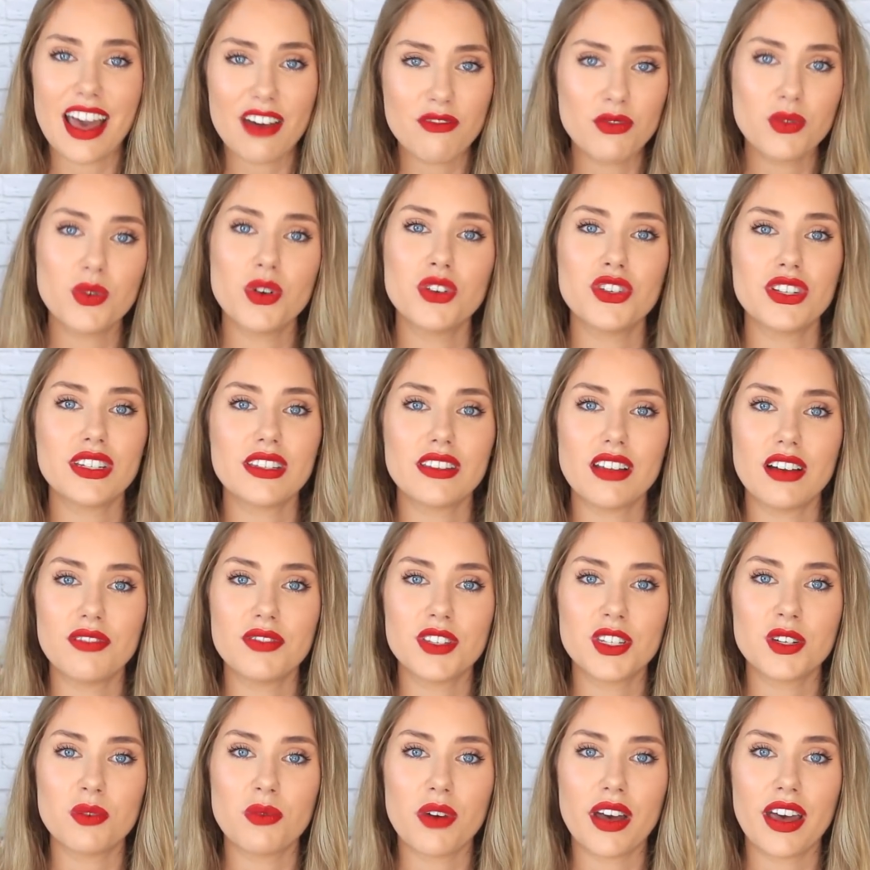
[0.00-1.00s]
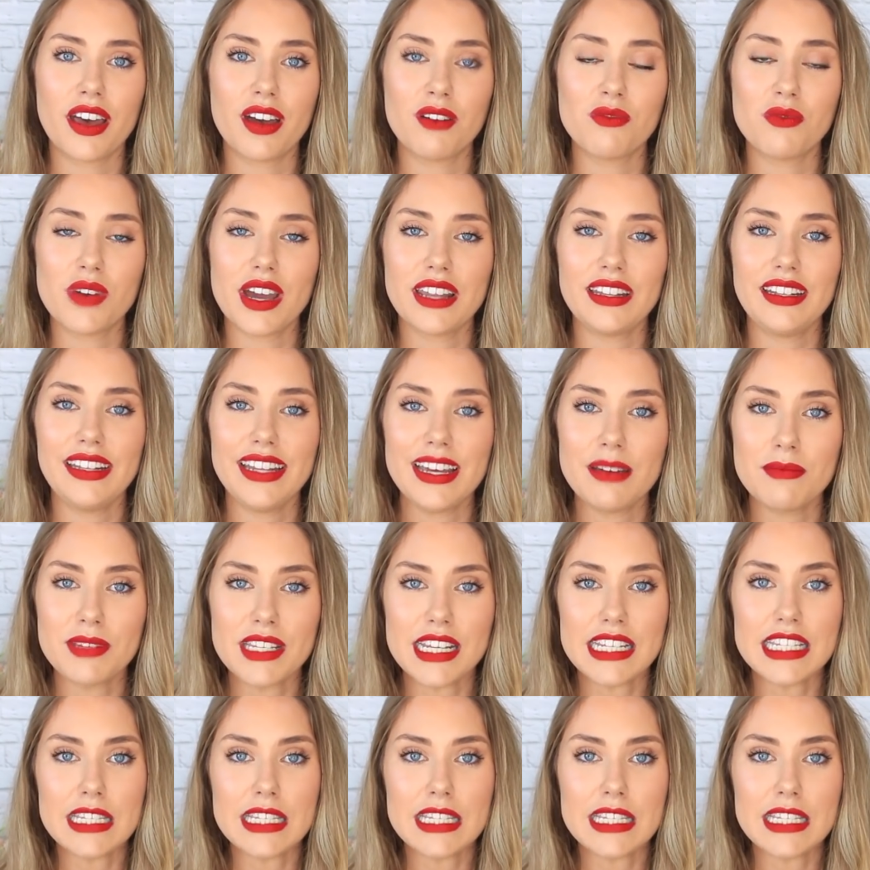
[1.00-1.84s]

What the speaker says: everyone just loves to wear red lips.